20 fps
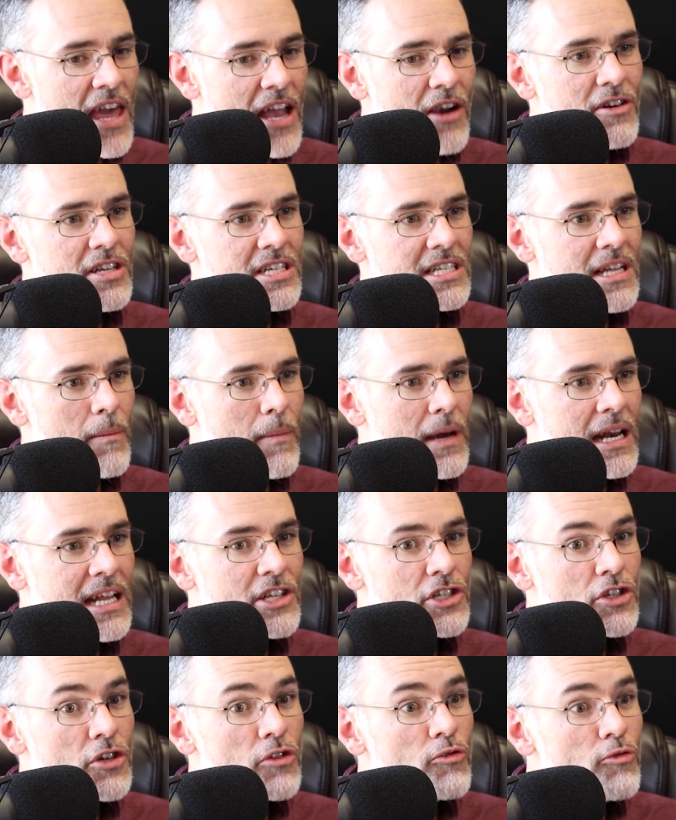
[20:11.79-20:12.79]
They are
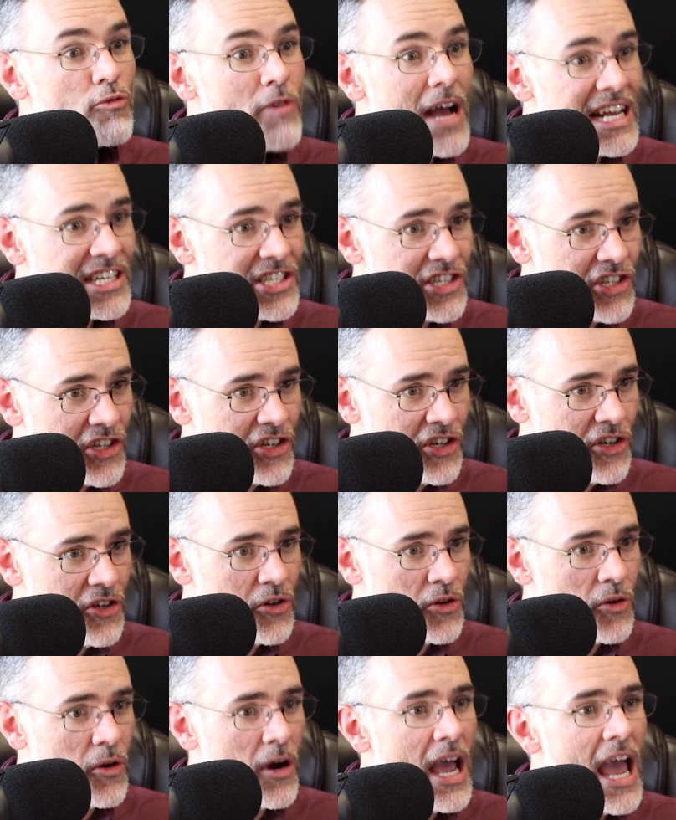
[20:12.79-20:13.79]
somebody to
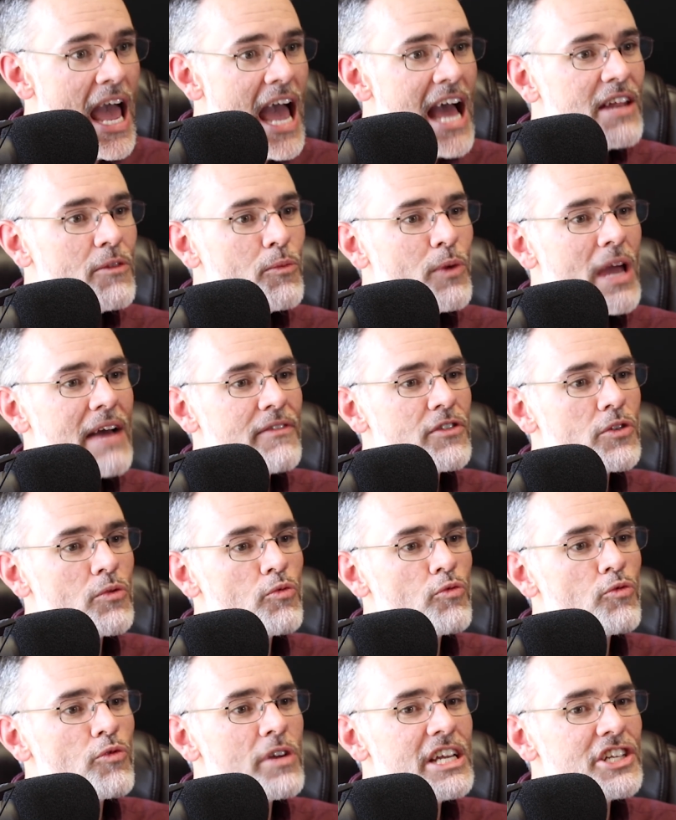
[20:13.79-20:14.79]
rescue. And we have to
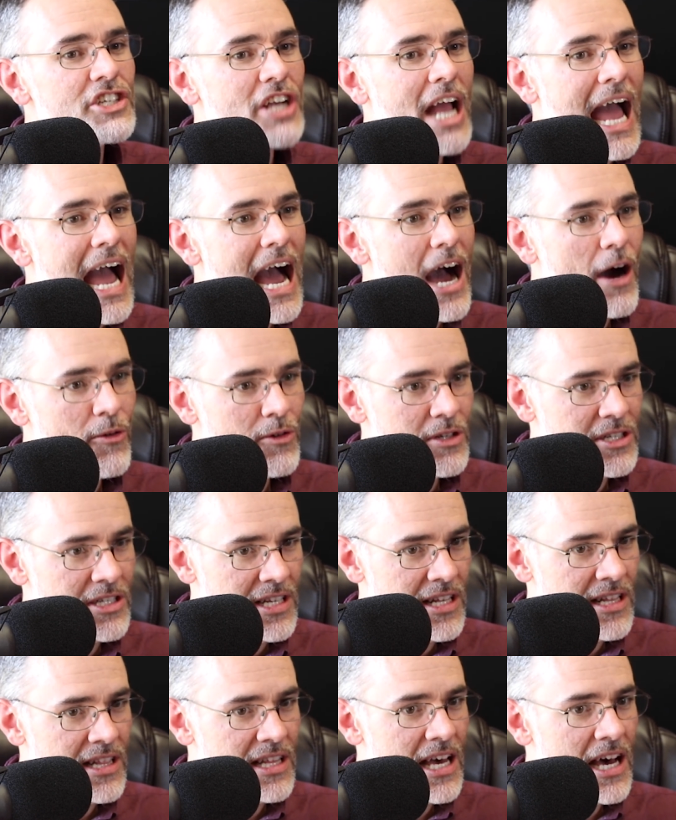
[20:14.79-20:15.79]
reach out
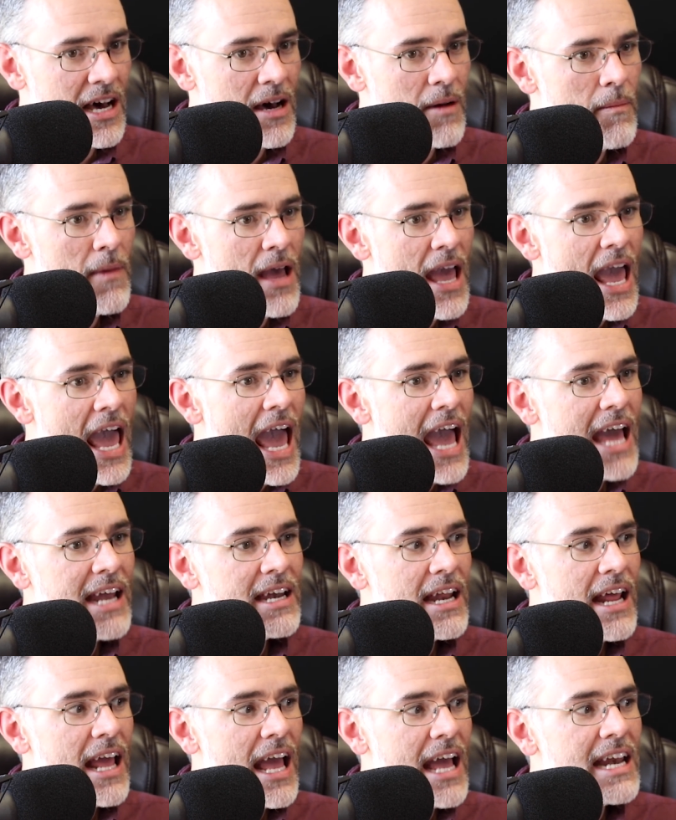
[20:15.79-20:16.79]
to them
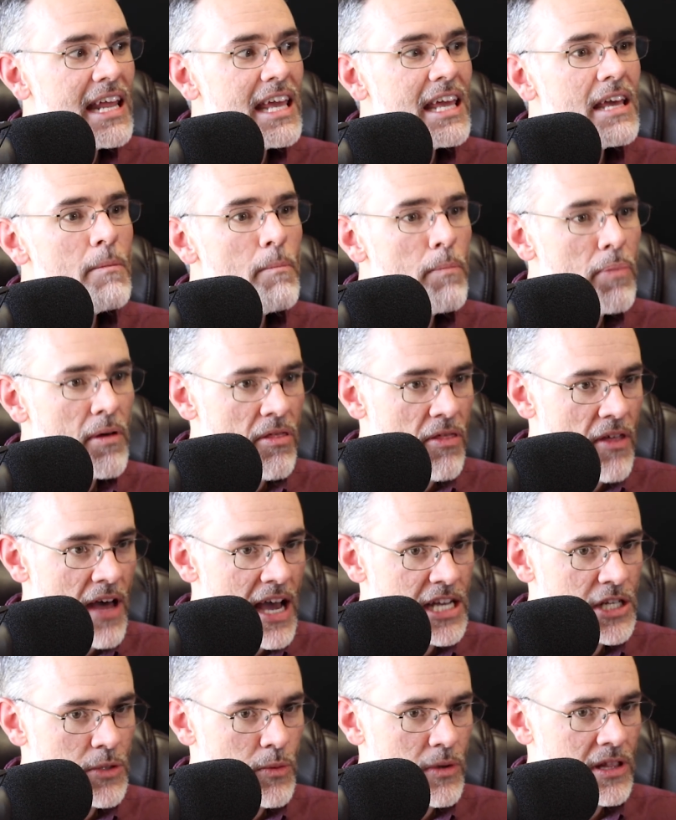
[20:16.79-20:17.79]
and
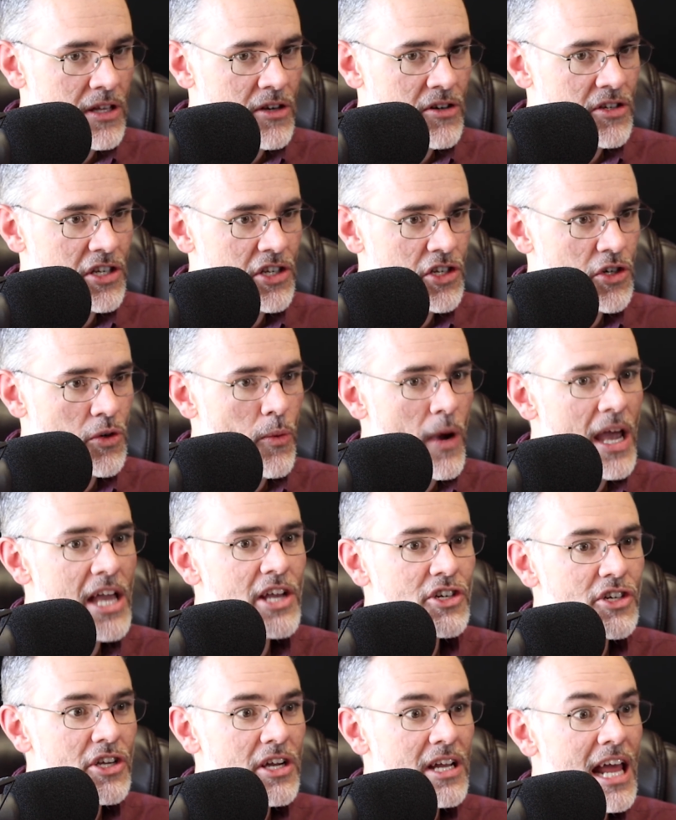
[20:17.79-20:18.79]
empathize with their
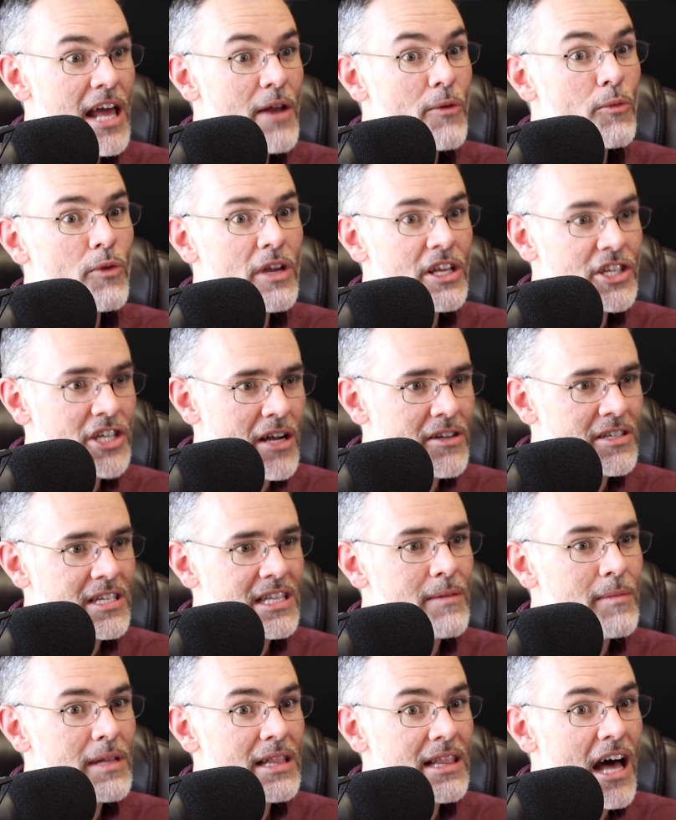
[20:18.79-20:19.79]
situation and reach out
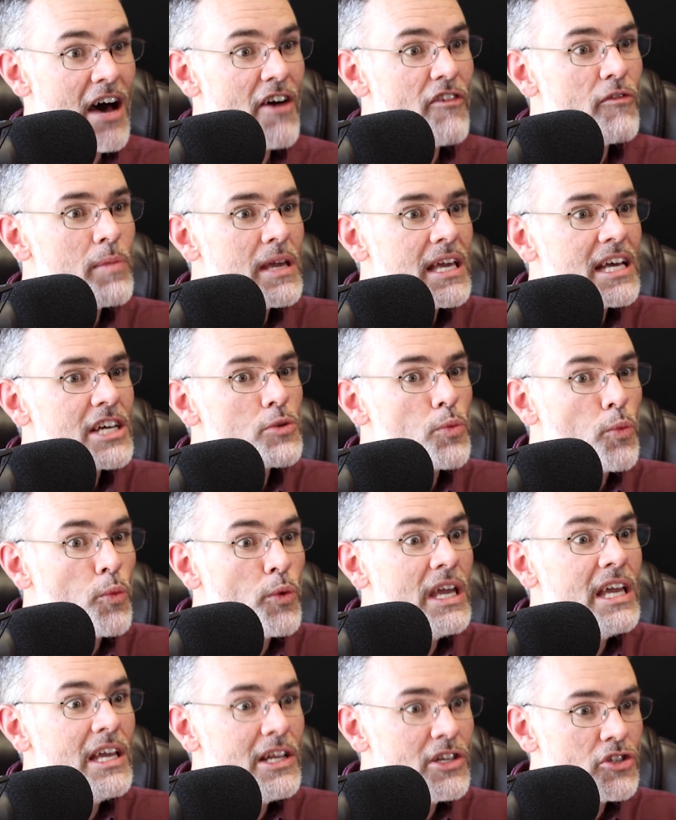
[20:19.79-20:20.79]
to them in love, because
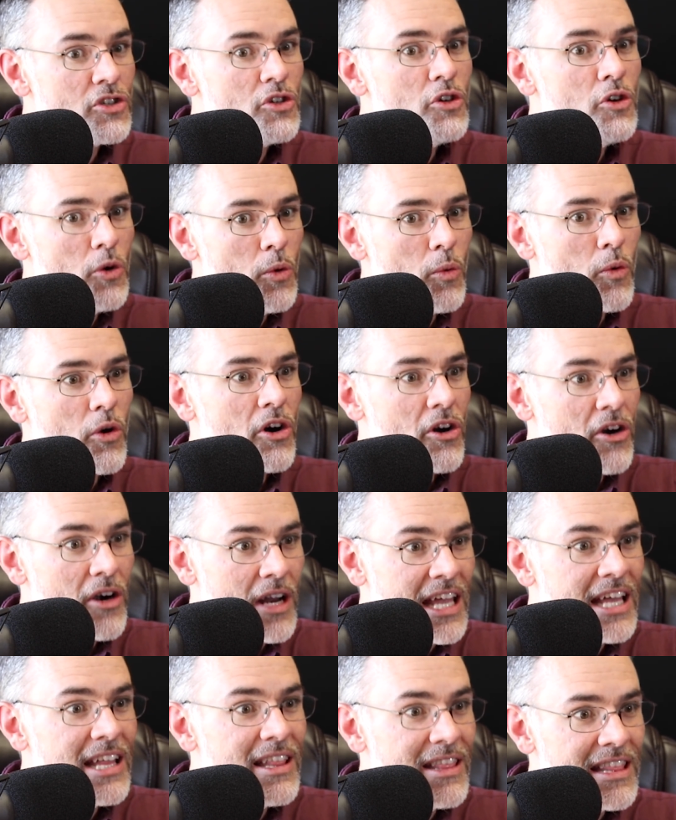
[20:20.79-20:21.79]
we too
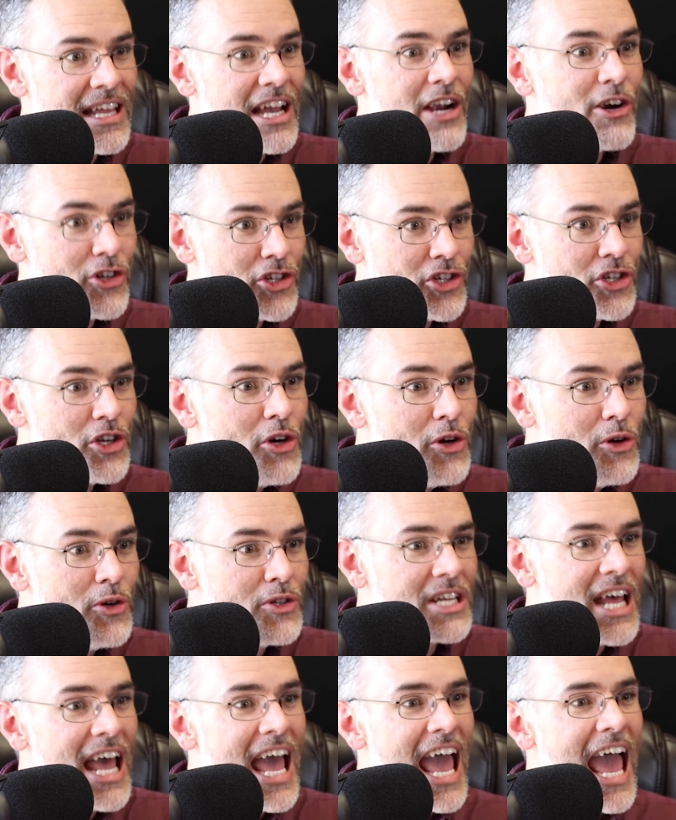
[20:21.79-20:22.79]
were in their shoes.